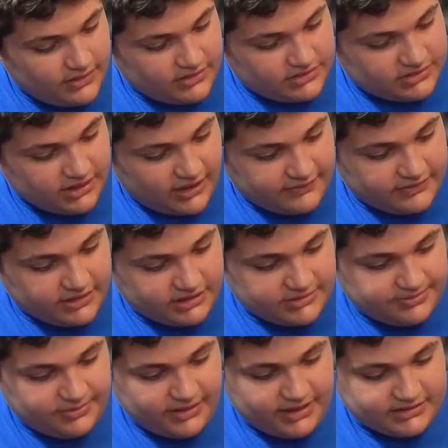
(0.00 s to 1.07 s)
soft
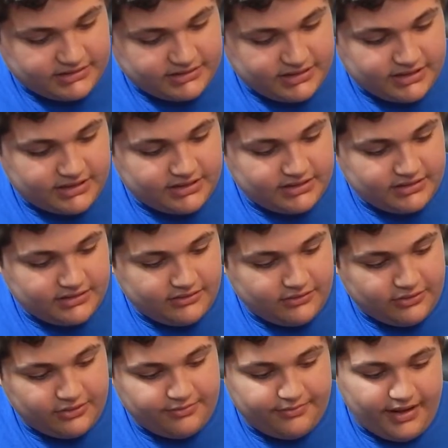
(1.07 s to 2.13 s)
touch plastic
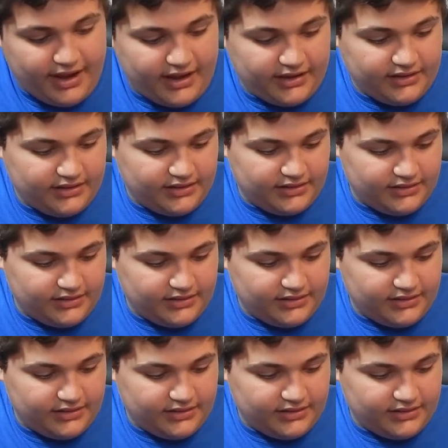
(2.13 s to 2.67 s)
or matte.